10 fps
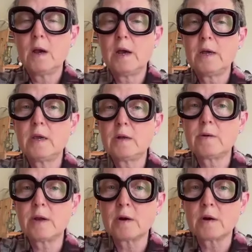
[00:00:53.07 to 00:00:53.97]
I can
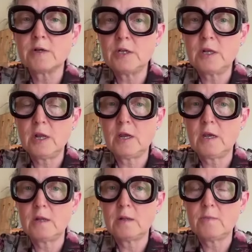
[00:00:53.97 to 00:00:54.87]

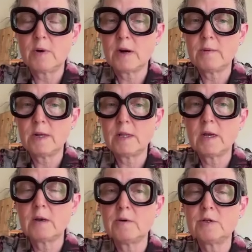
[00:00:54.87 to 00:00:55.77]
regurgitate, pardon my
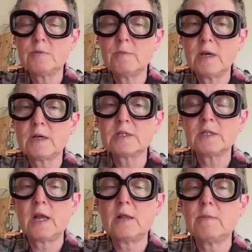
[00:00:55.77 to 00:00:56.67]
language, my
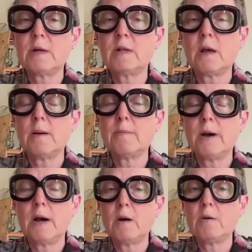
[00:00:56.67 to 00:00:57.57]
excitement
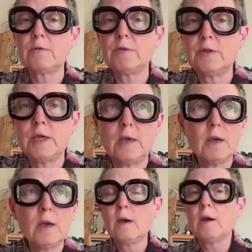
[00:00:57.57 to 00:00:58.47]
about
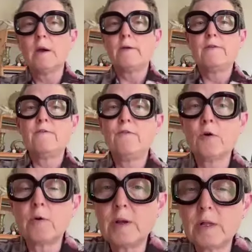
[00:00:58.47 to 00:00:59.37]
the
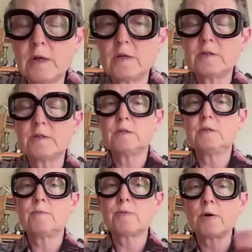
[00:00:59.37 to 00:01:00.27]
formulas,
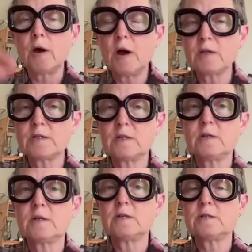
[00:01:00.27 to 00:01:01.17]
the
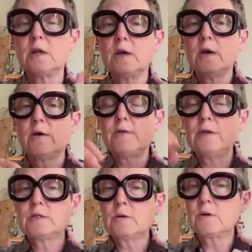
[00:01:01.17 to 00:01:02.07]
process,
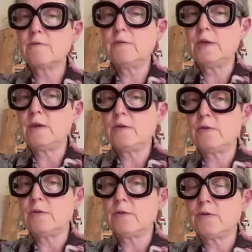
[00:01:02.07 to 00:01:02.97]
the sort of
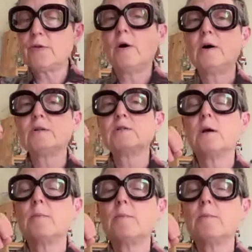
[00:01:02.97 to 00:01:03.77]
the thoughts